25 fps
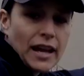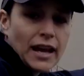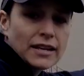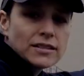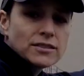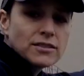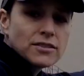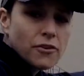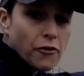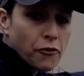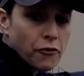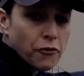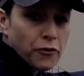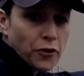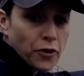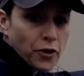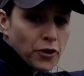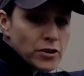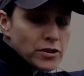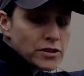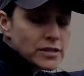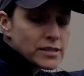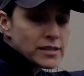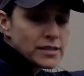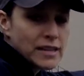as the
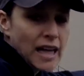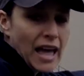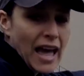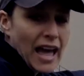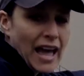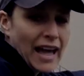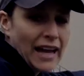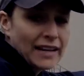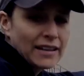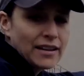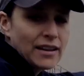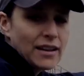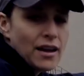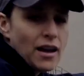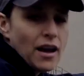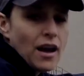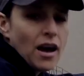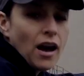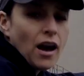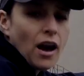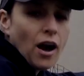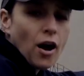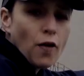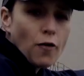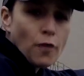first side
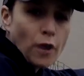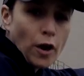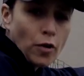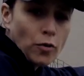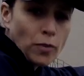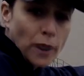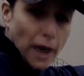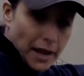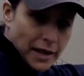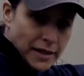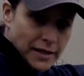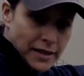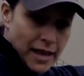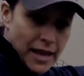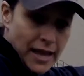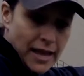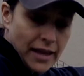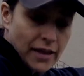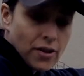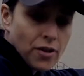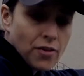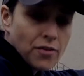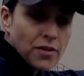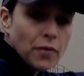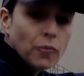of our
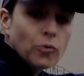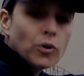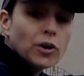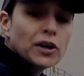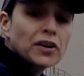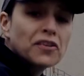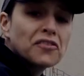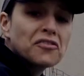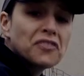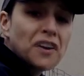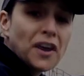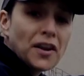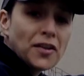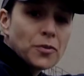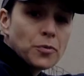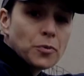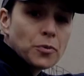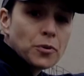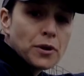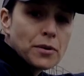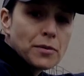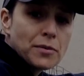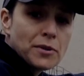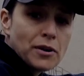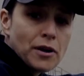rectangle that we're going to find the
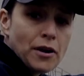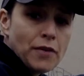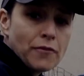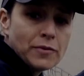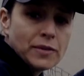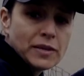perimeter of,